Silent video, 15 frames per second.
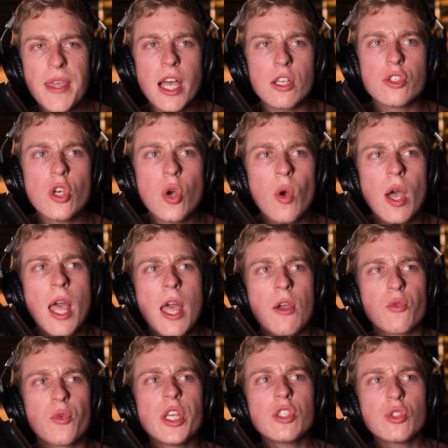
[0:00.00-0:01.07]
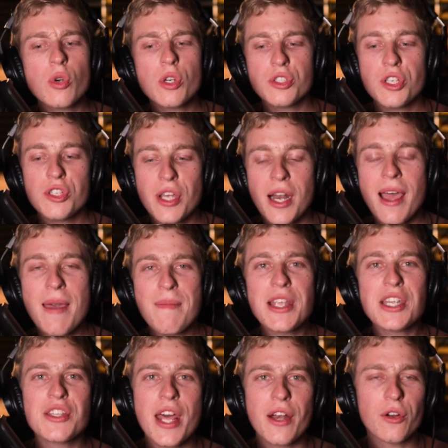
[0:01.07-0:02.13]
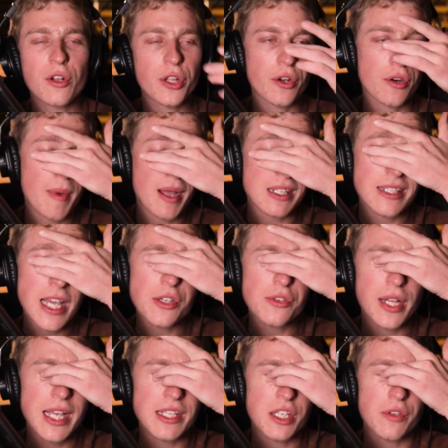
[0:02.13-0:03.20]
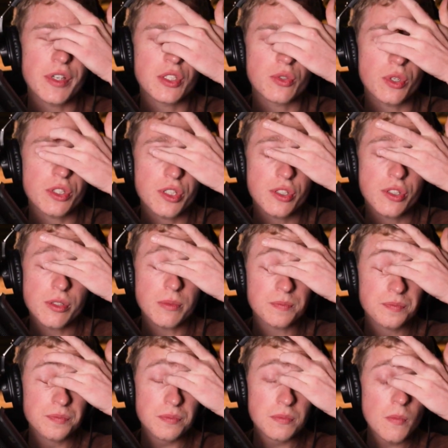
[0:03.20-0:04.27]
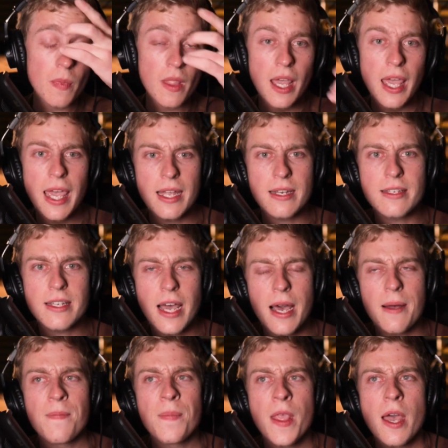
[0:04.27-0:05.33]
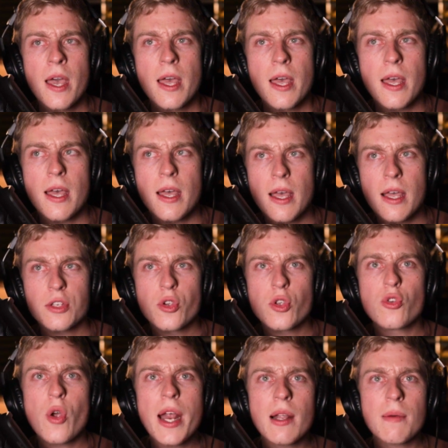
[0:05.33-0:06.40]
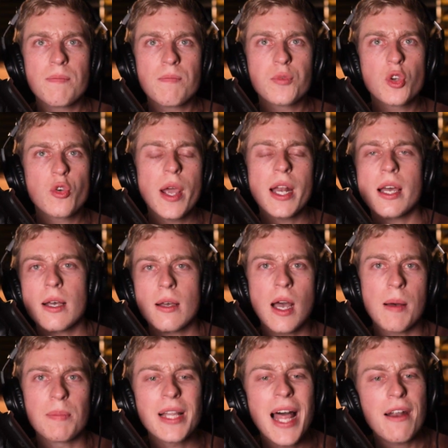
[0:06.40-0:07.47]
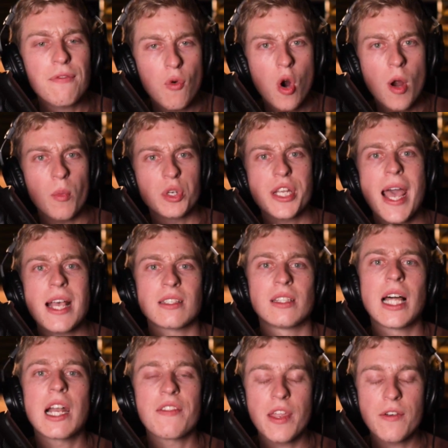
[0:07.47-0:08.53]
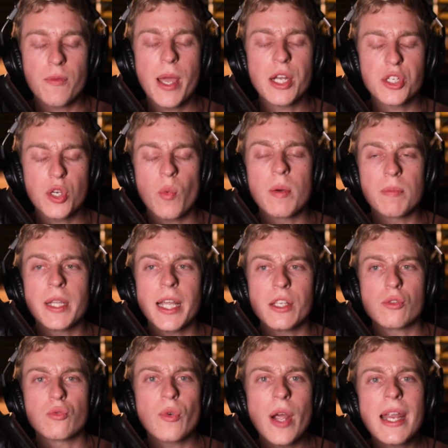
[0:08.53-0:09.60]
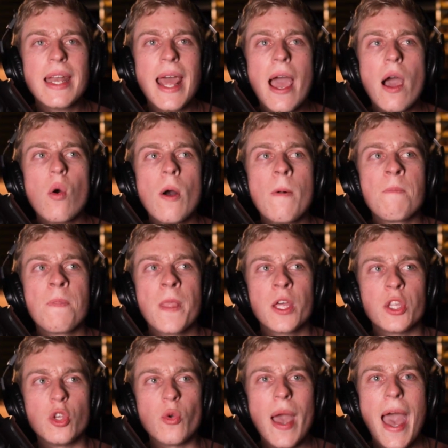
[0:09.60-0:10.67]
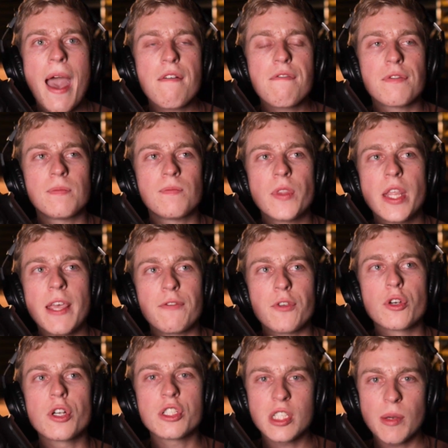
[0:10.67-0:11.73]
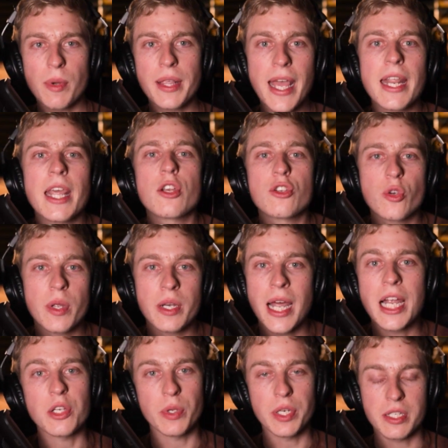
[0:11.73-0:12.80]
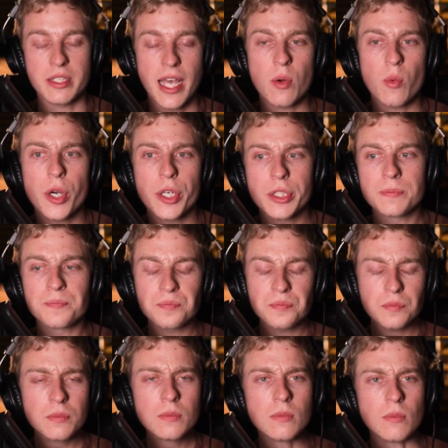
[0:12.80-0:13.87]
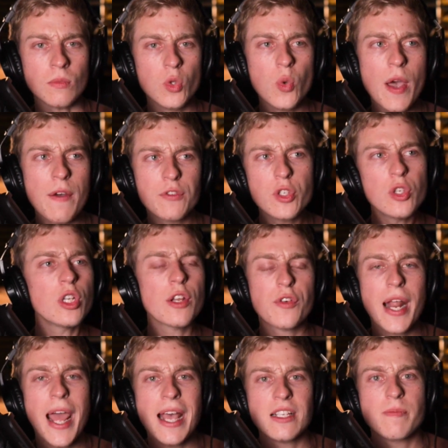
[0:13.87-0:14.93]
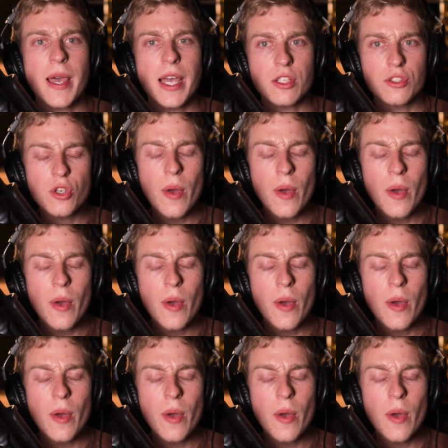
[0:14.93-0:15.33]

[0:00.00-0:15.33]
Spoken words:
So resources, and I mentioned that earlier about centralizing resources and trying to create a platform which has a lot of the information in one place. Right now, you have, if you're just someone getting into it, not doing design work, you have two different aspects.